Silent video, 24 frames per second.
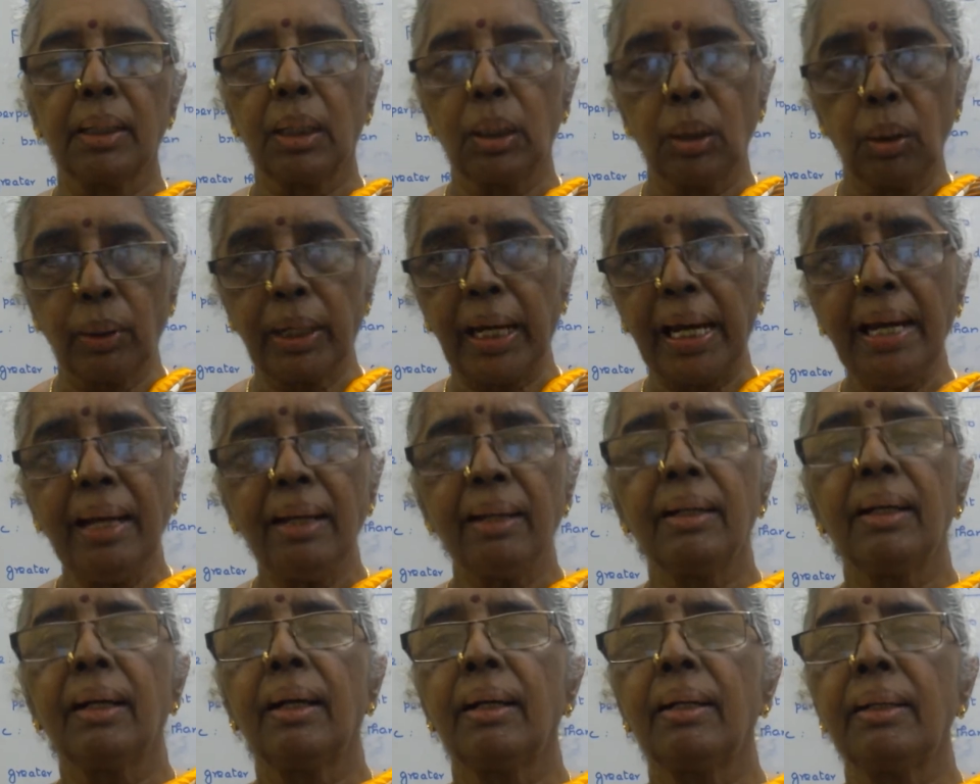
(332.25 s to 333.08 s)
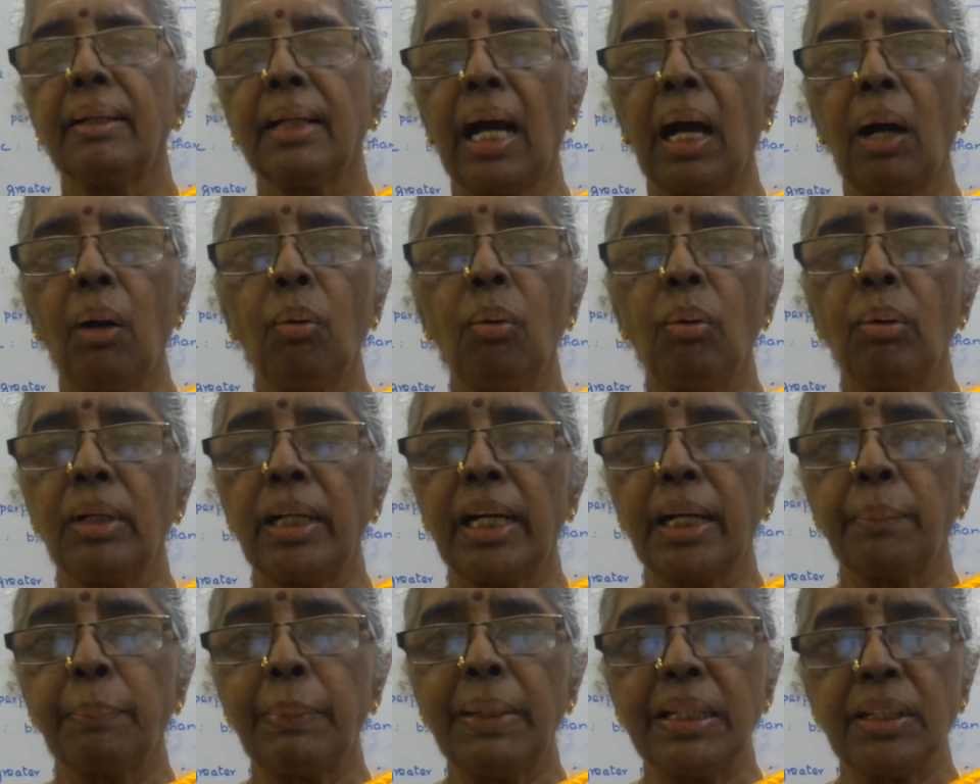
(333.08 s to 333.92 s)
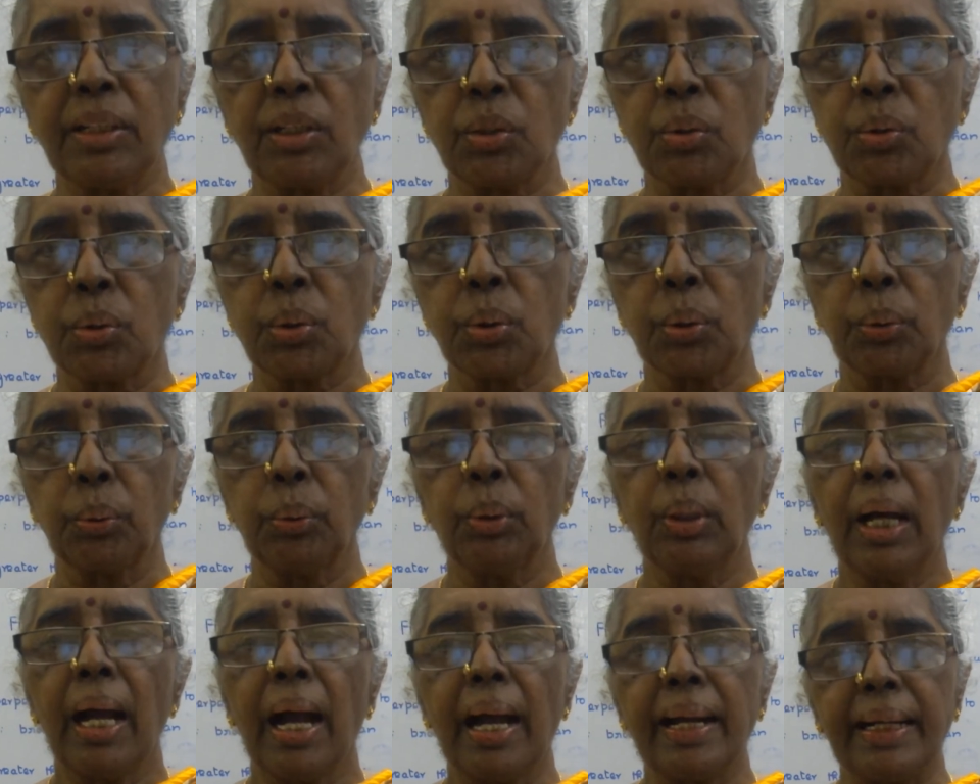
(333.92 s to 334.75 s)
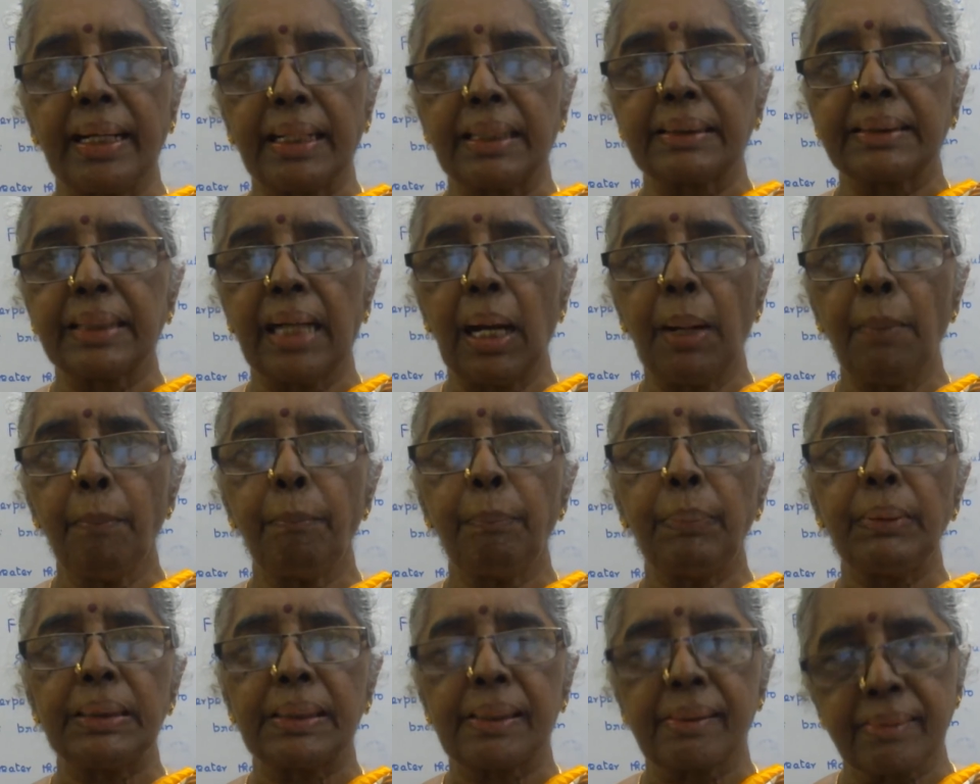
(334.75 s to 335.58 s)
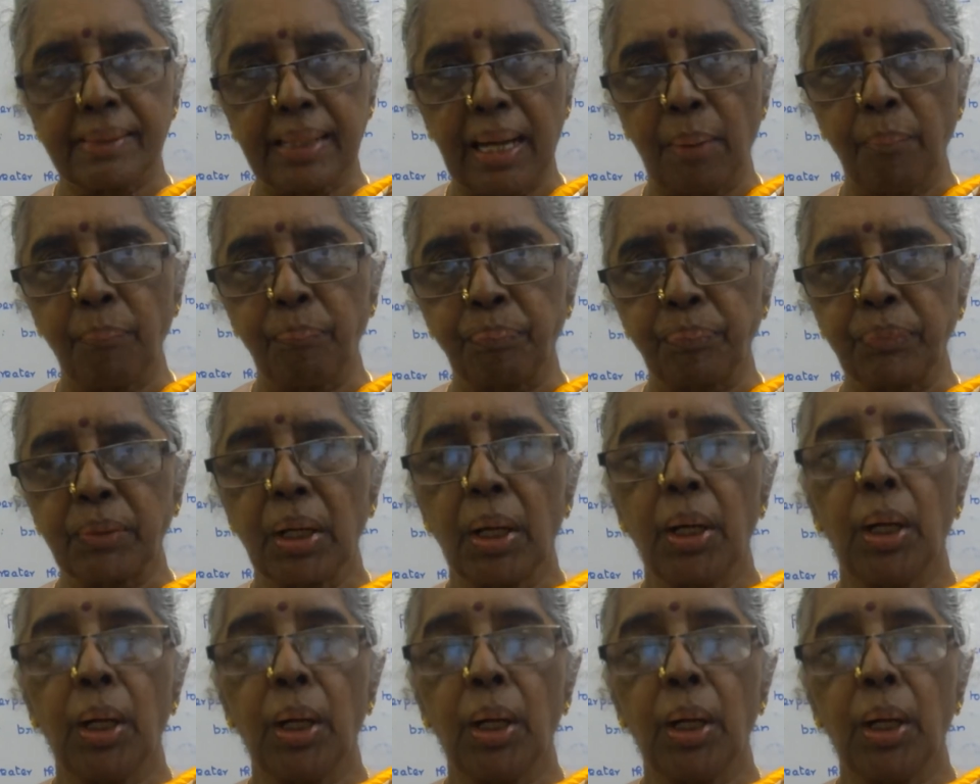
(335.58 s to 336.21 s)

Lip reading: Okay? Now let me teach you an example sum.